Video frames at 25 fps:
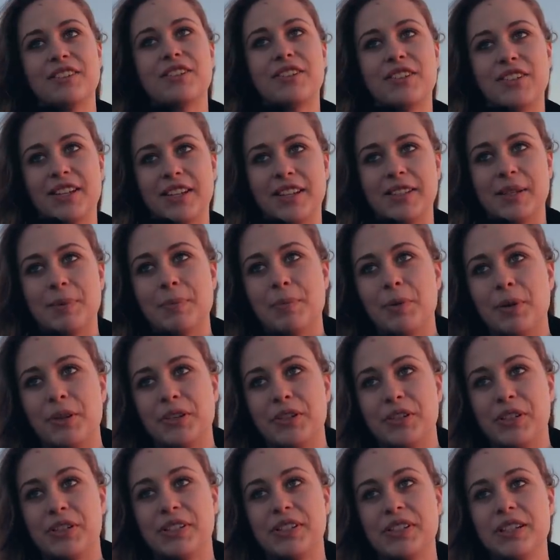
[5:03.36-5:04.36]
you at some
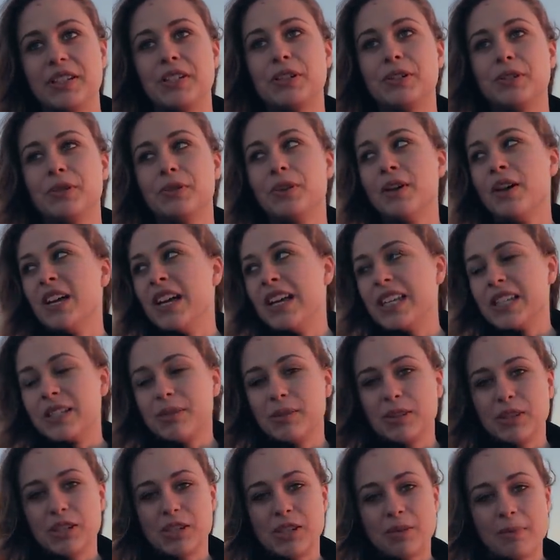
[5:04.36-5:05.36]
point just need to
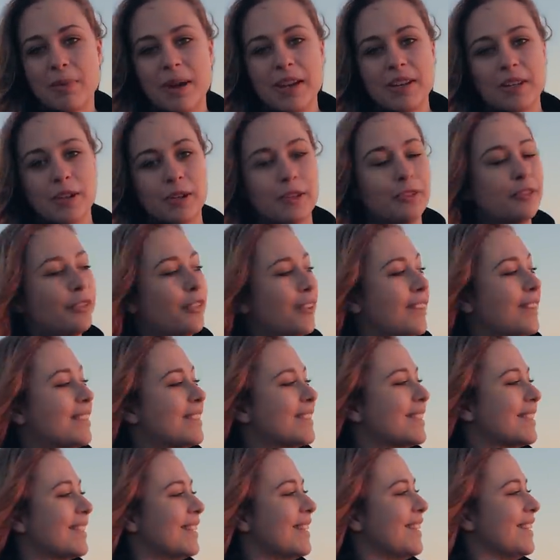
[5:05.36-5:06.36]
switch your mind off,
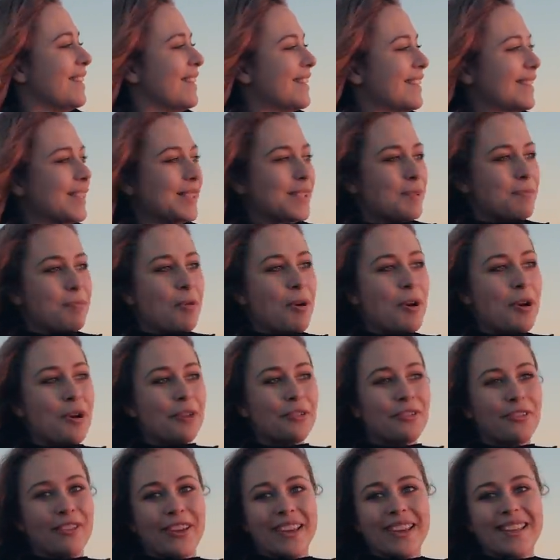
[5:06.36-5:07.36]
and this is the
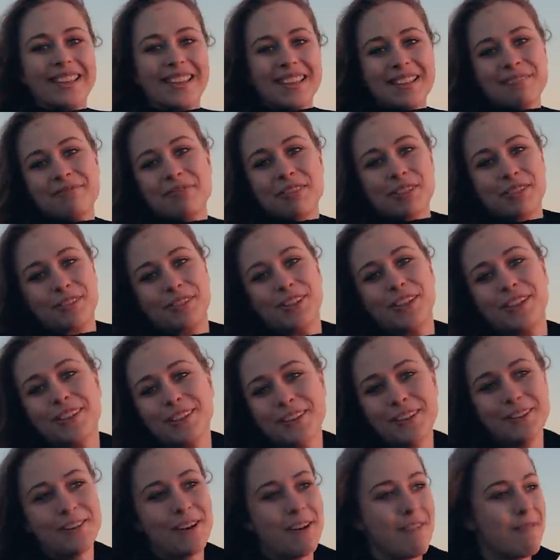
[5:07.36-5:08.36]
perfect atmosphere,
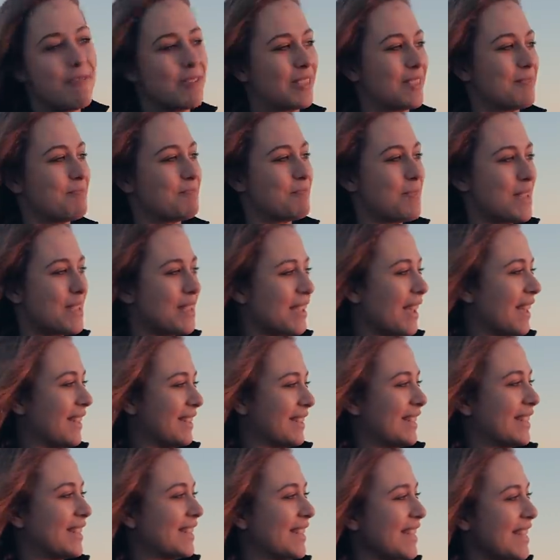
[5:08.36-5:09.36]
you know. I'm at the, be
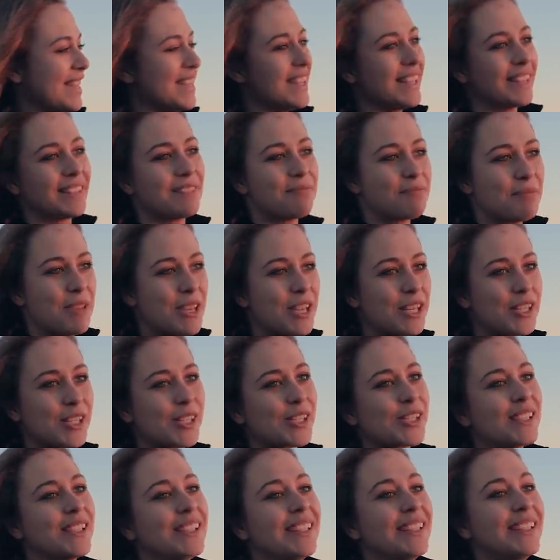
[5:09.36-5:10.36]
at the sea, at the
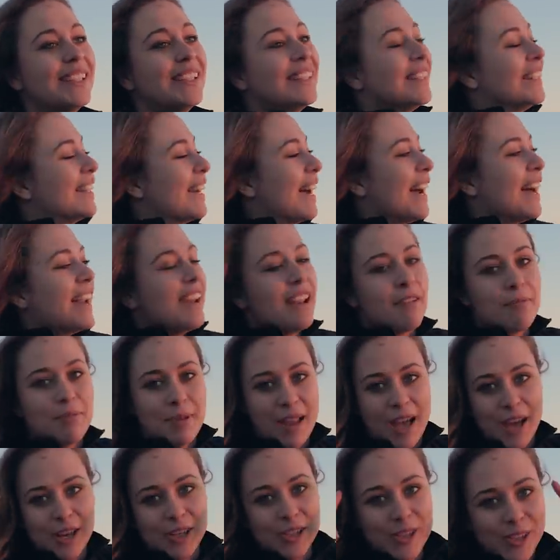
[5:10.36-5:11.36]
beach. La
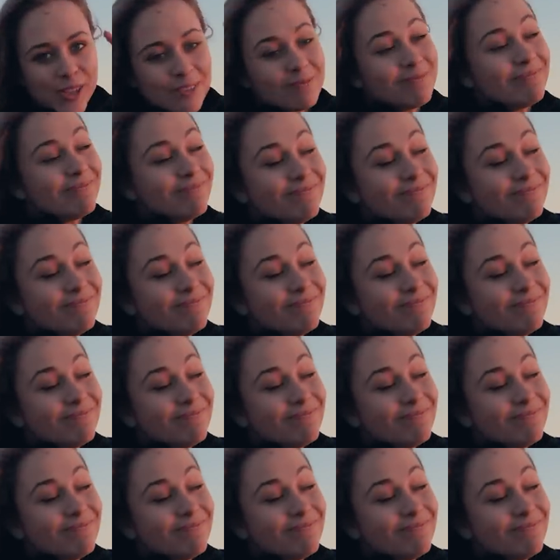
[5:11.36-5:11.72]
plage.